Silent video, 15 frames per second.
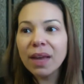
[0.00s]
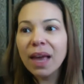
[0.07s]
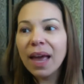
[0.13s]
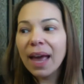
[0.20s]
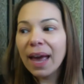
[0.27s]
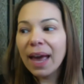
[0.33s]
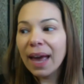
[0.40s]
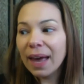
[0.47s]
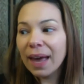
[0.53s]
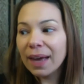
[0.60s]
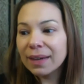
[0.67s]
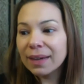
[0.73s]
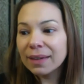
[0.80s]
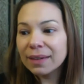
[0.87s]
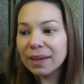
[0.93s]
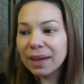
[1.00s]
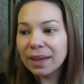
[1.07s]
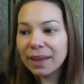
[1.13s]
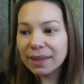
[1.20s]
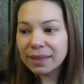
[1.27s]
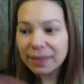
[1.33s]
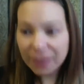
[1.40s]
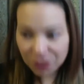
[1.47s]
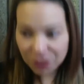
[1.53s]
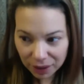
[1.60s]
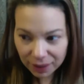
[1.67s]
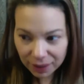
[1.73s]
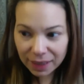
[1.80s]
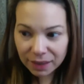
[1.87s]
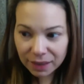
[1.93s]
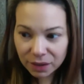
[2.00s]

And that's essentially it.